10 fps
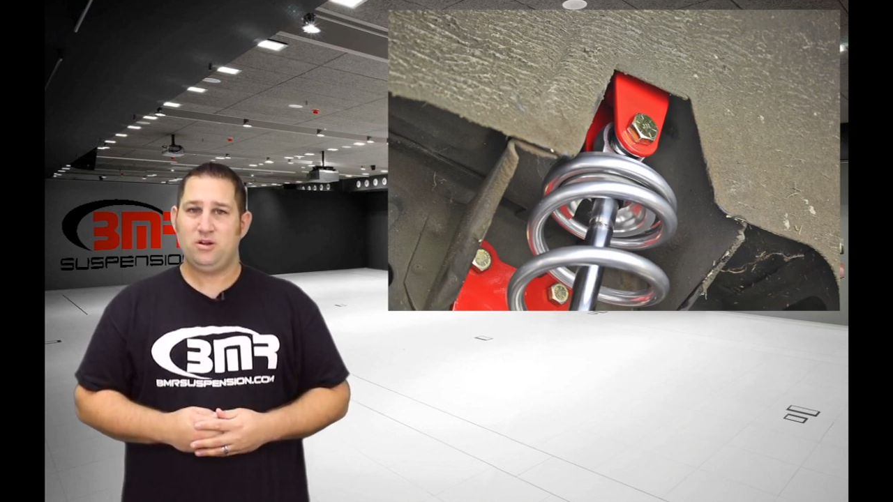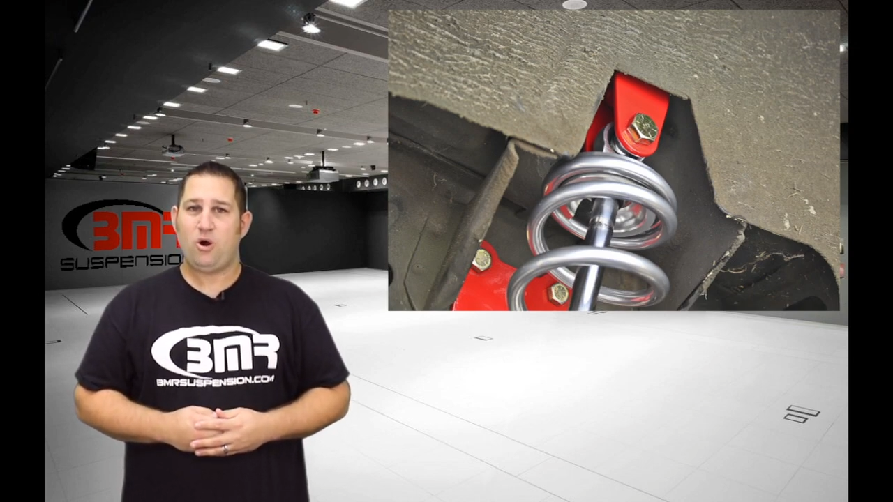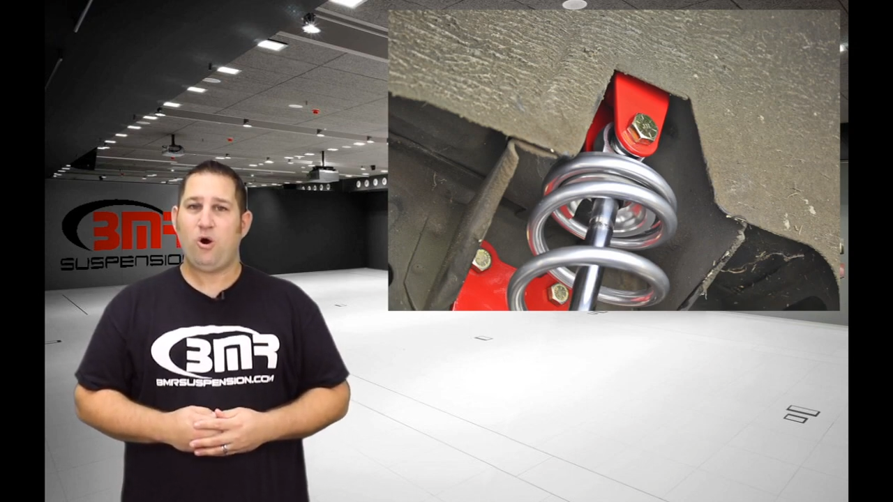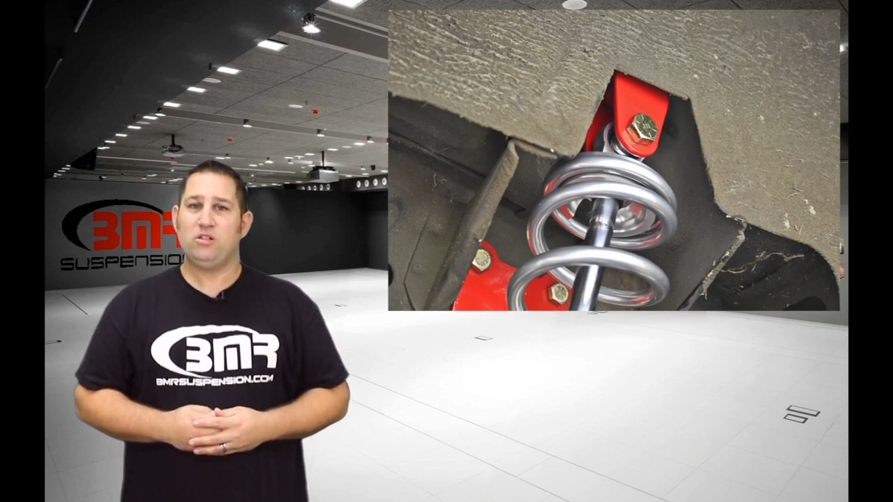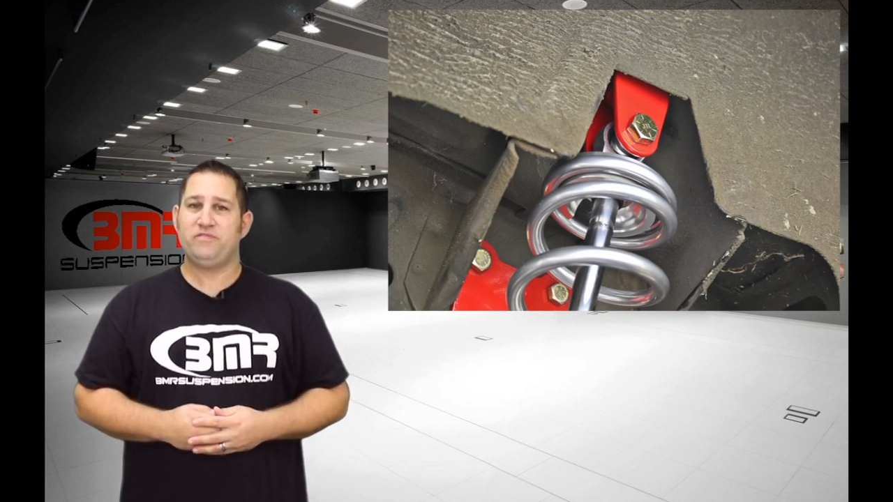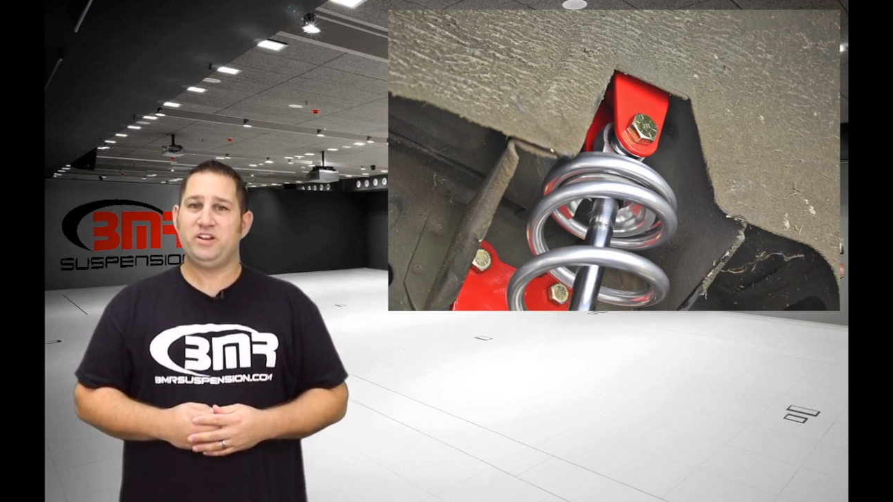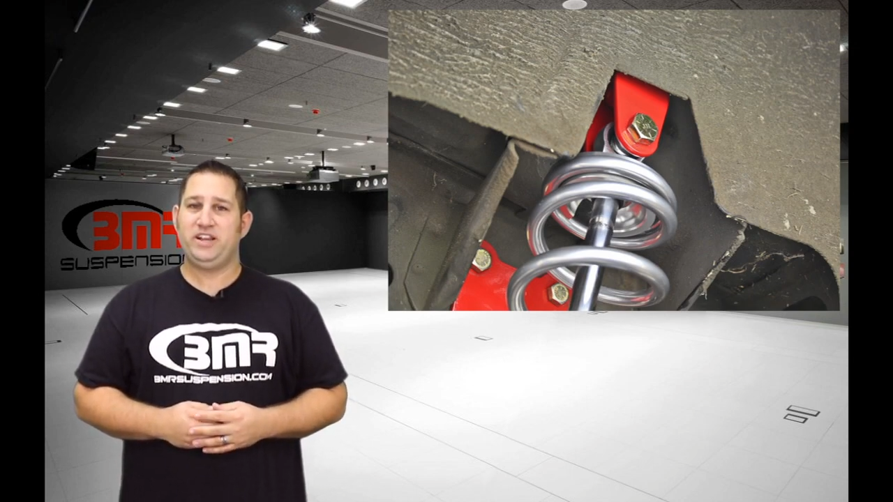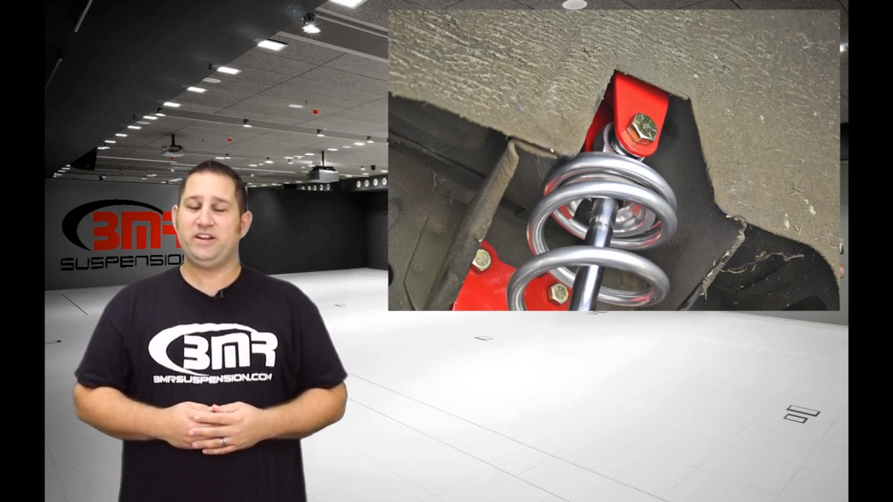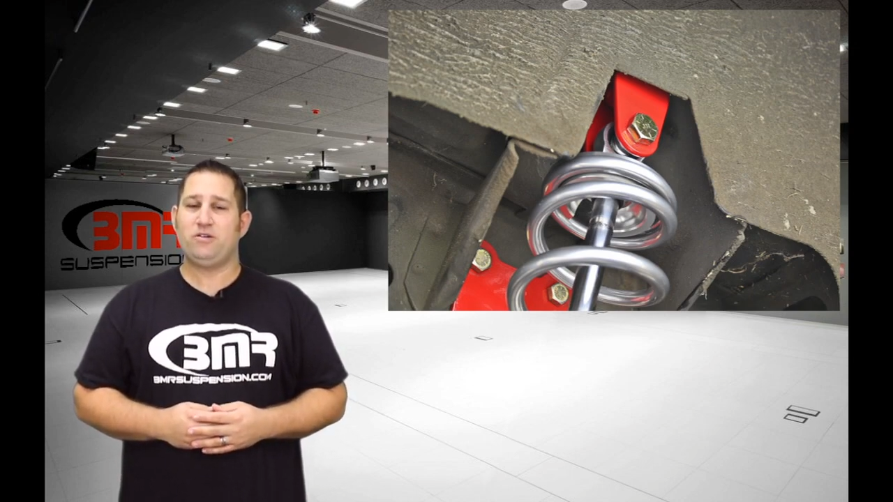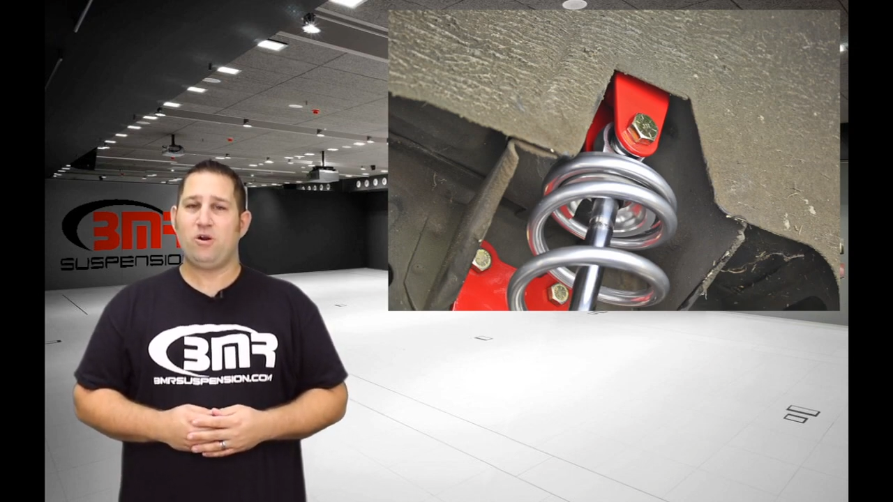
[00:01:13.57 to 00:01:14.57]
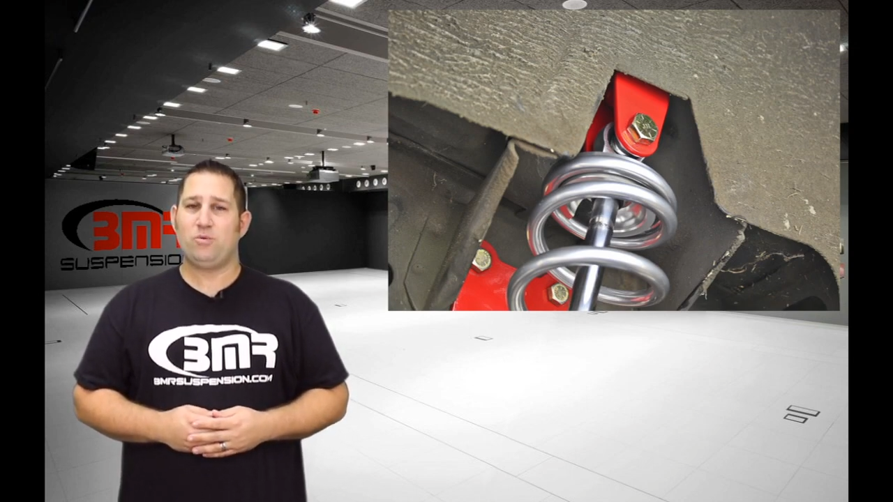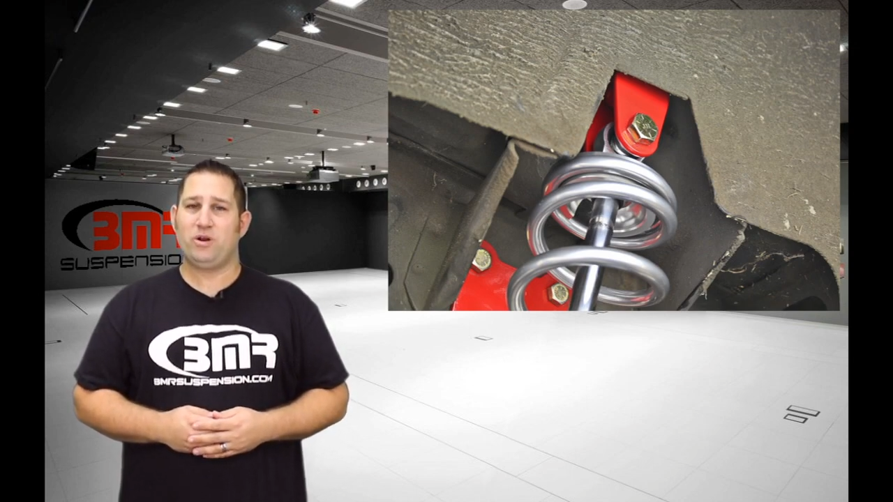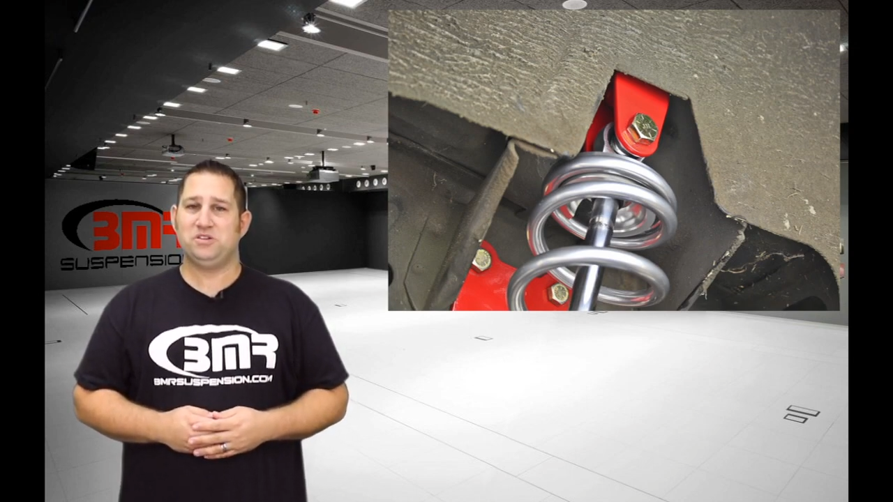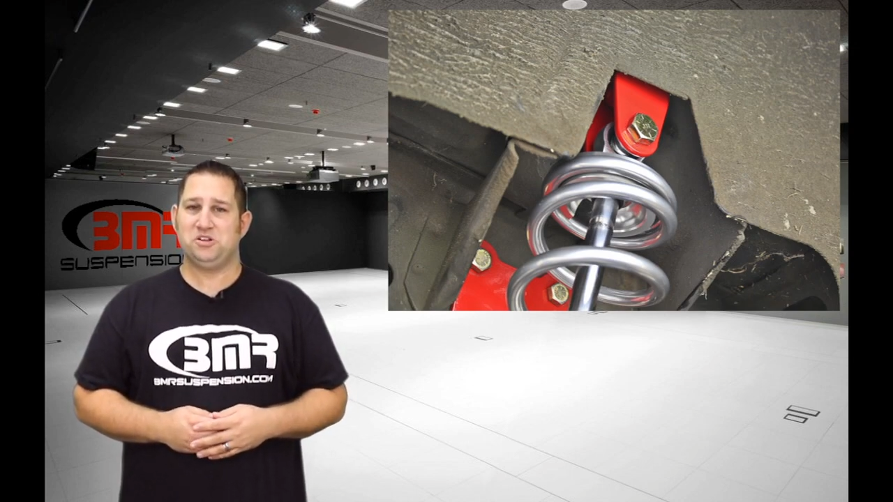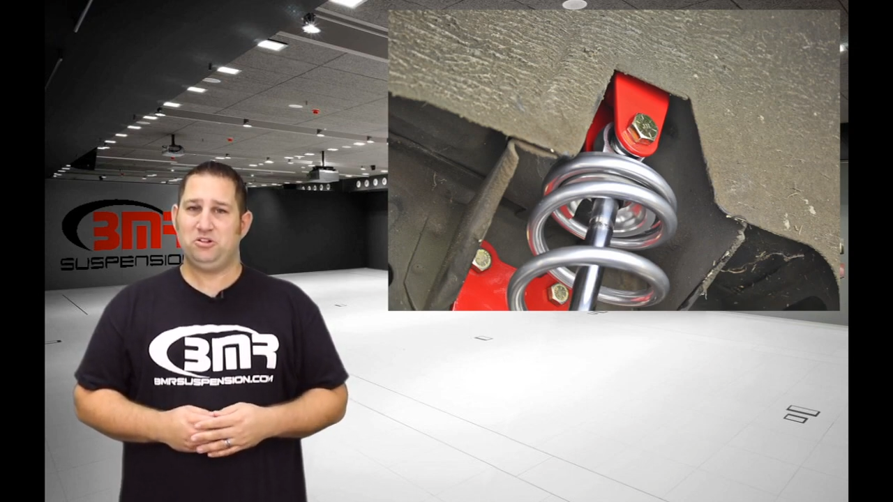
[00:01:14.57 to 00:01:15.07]
All of the needed
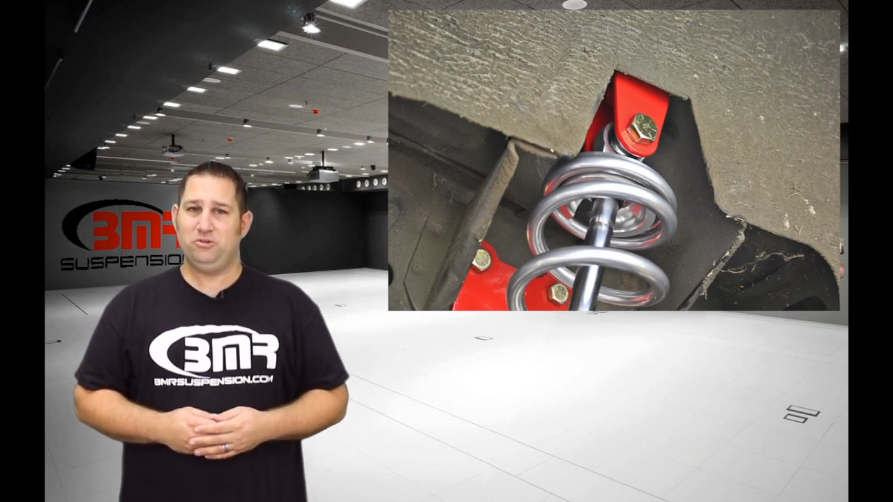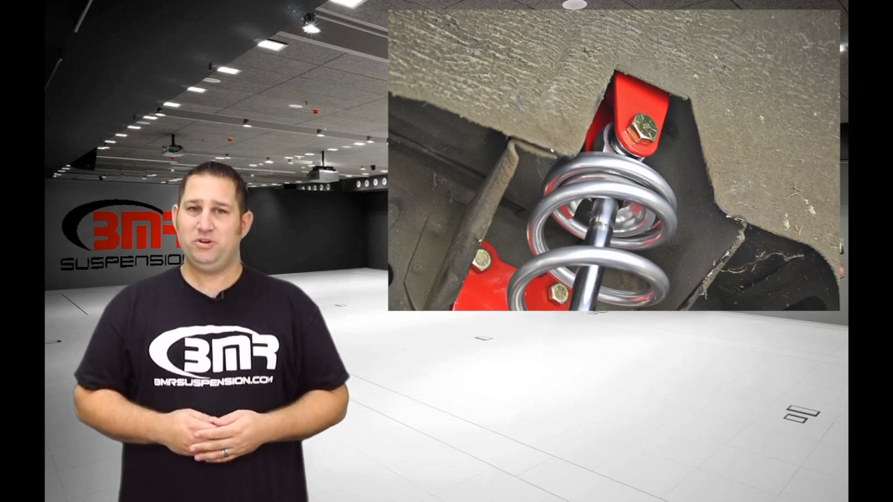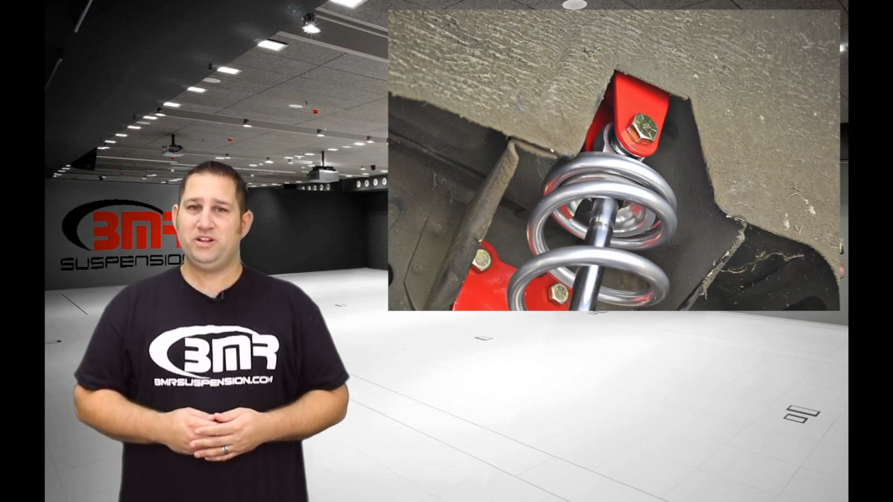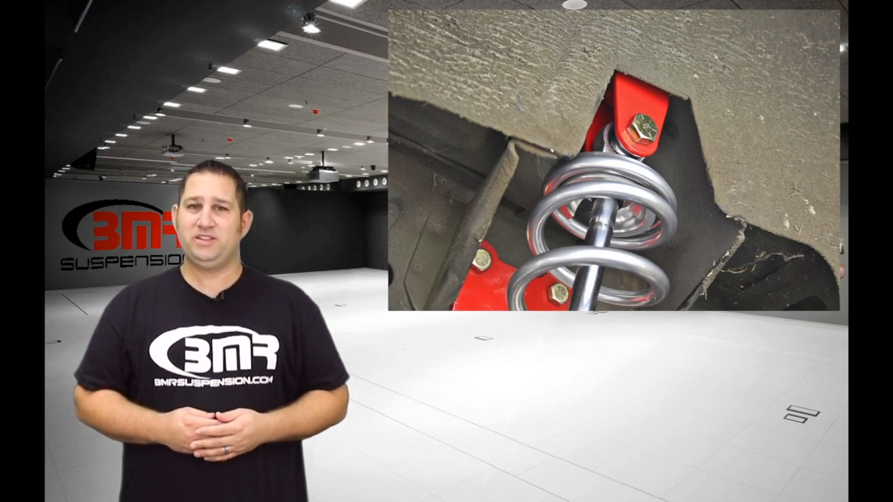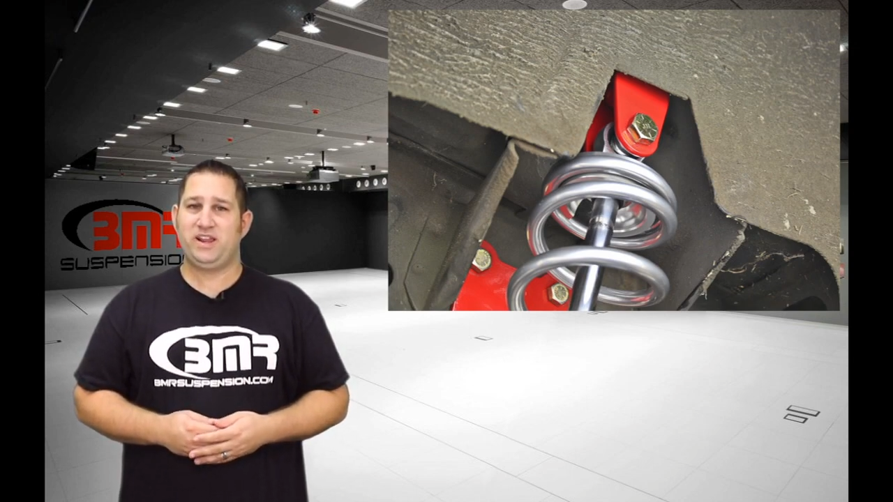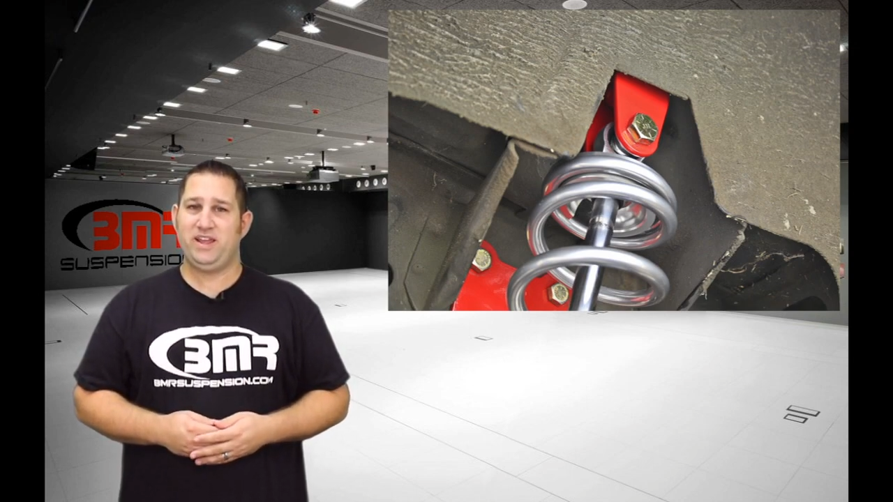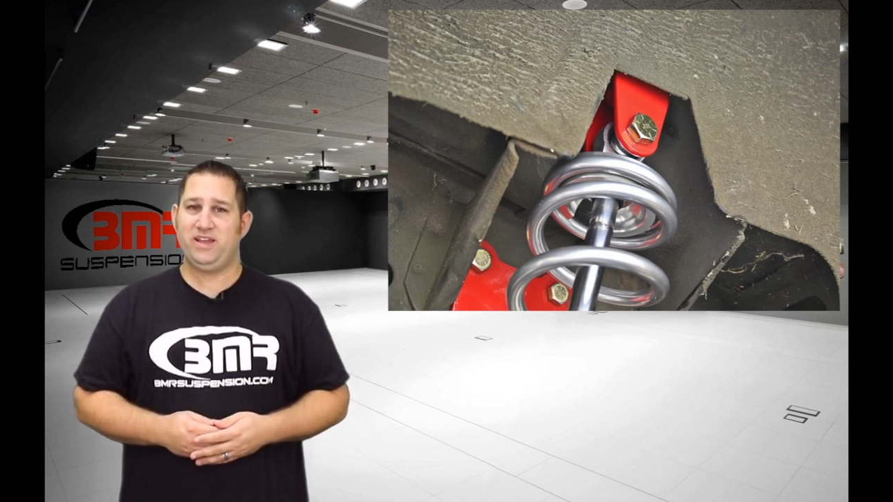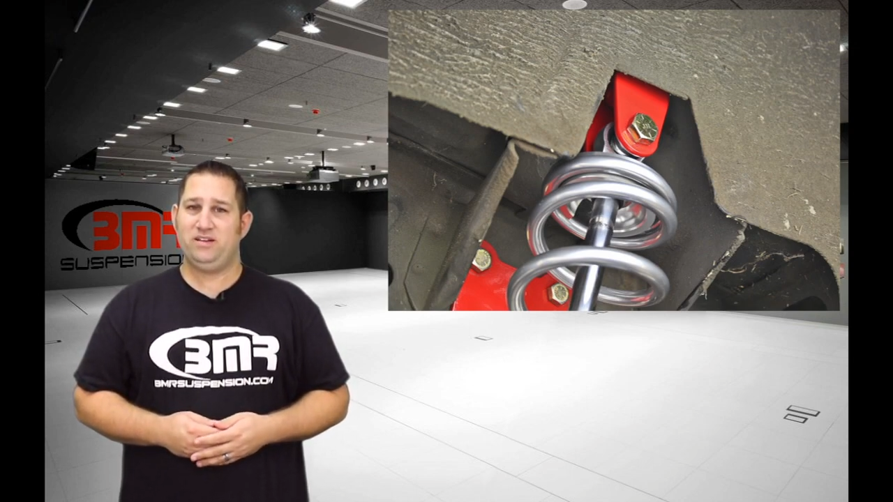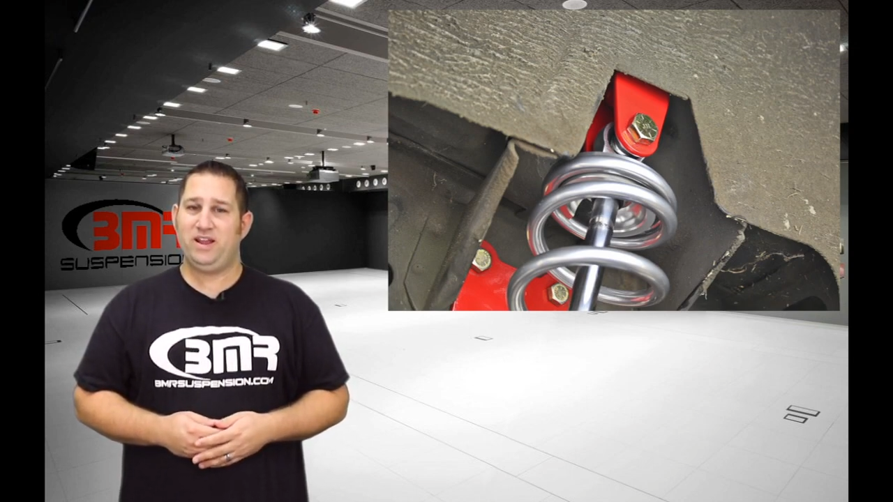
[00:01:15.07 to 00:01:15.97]
hardware is included in the kit,